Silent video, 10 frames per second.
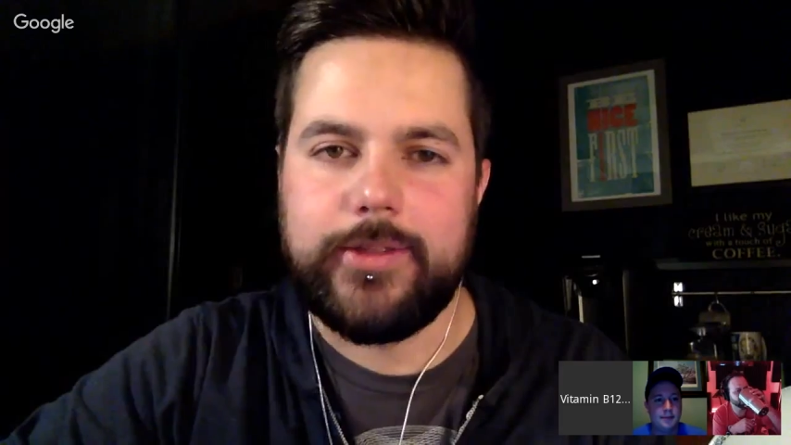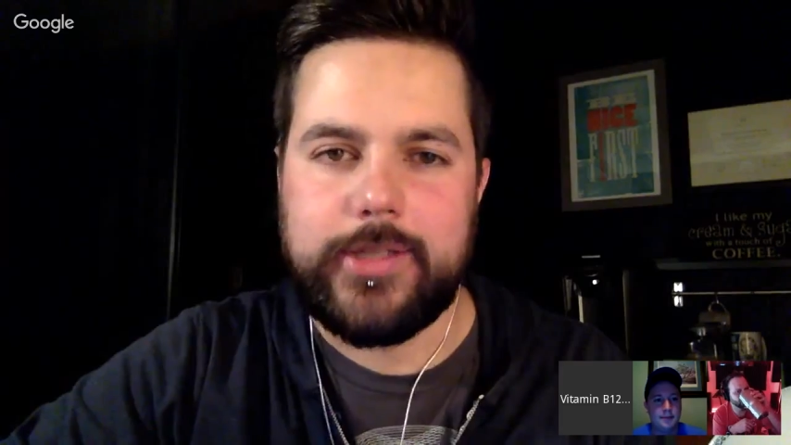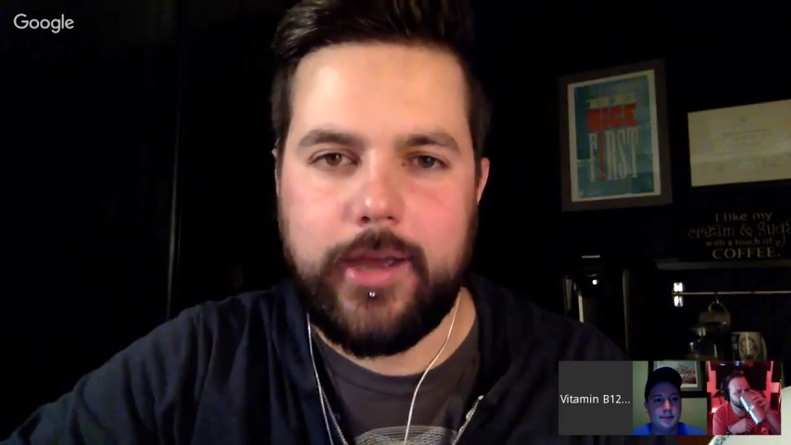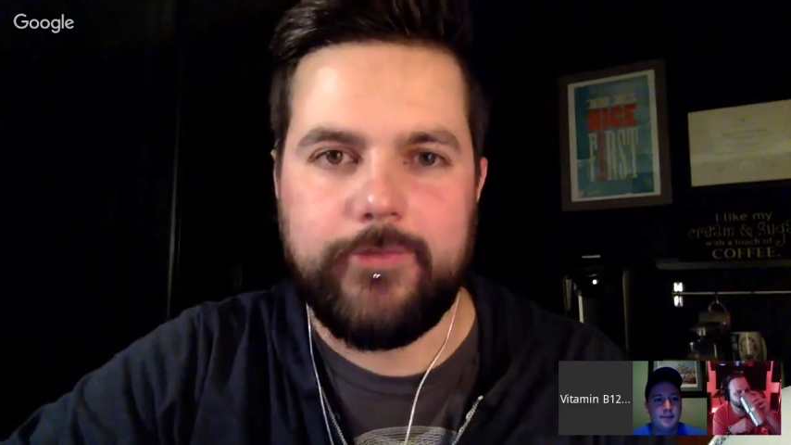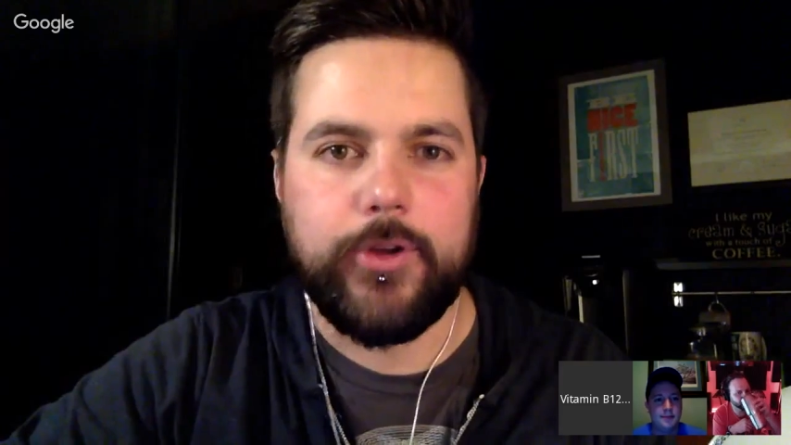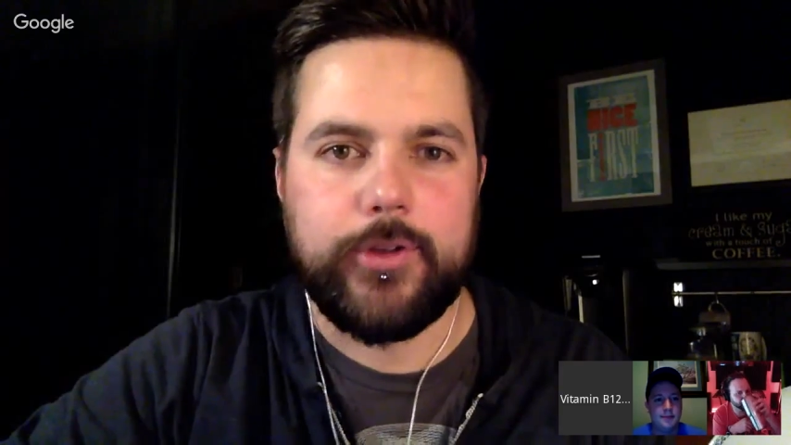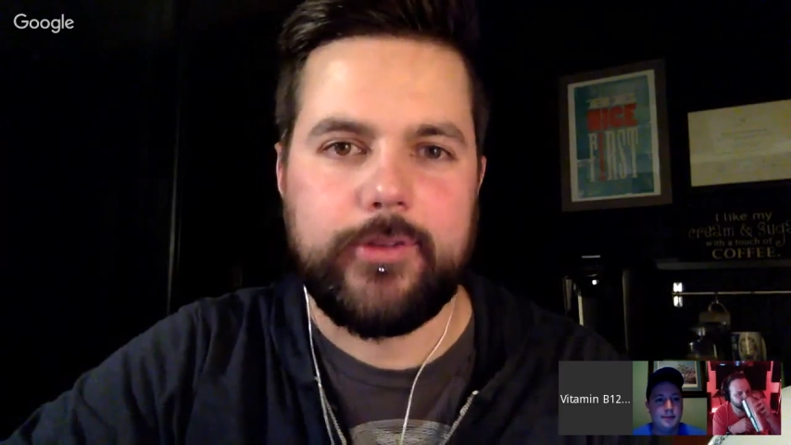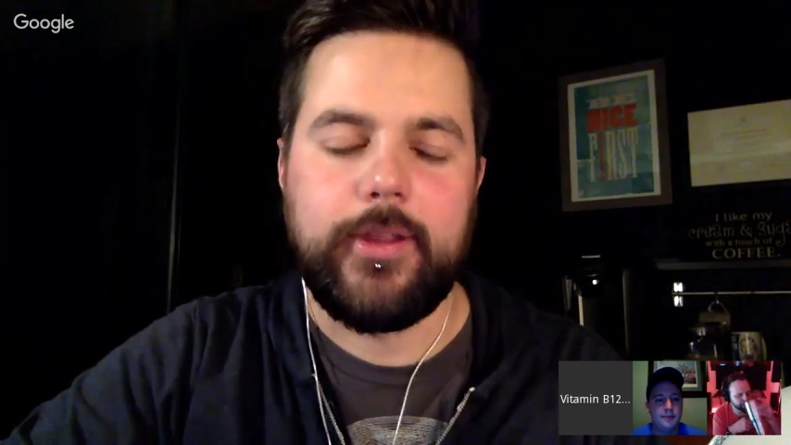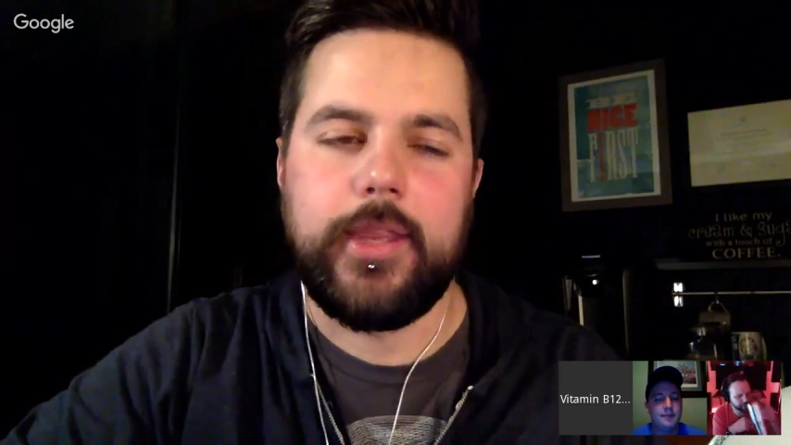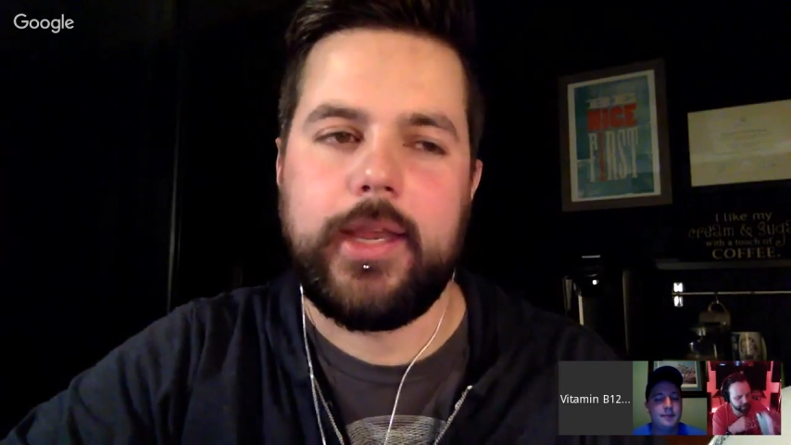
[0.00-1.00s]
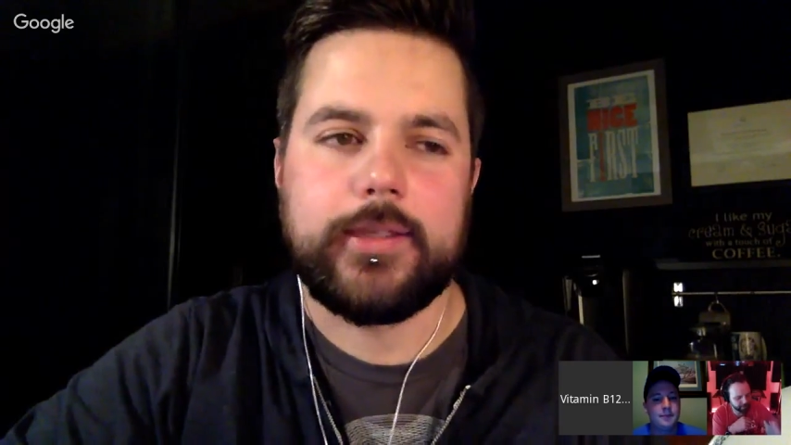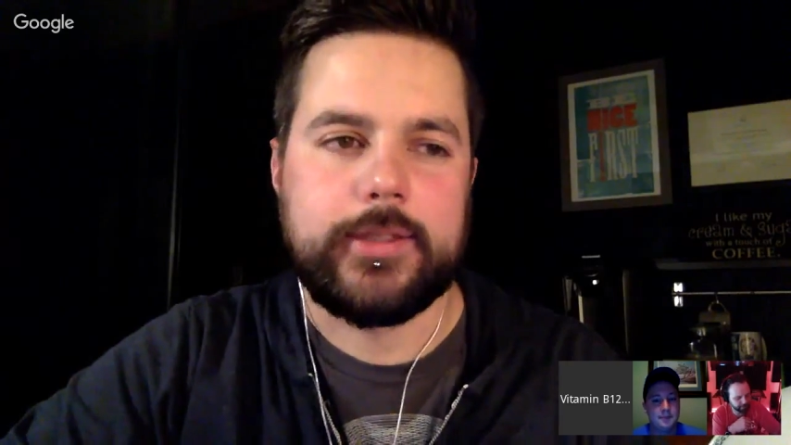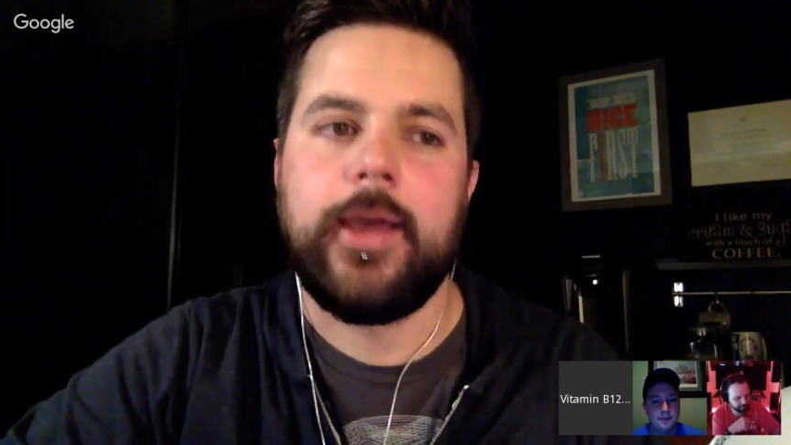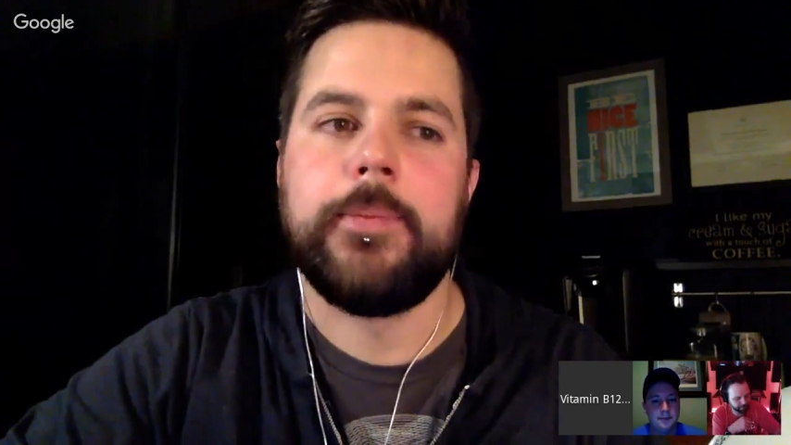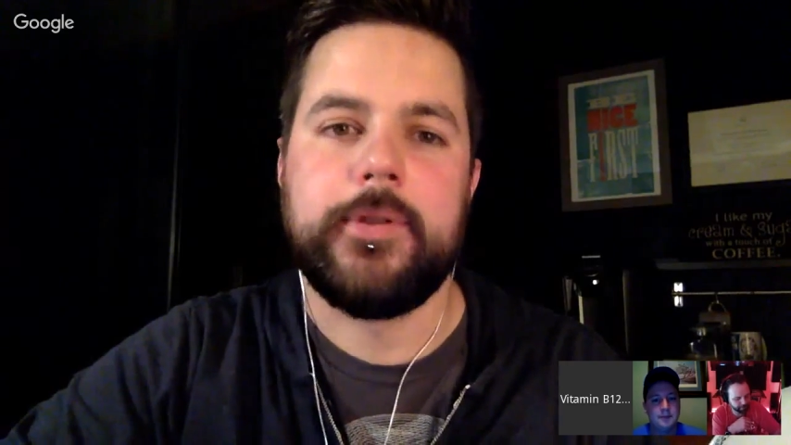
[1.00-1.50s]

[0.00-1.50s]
He's not focused on the next step.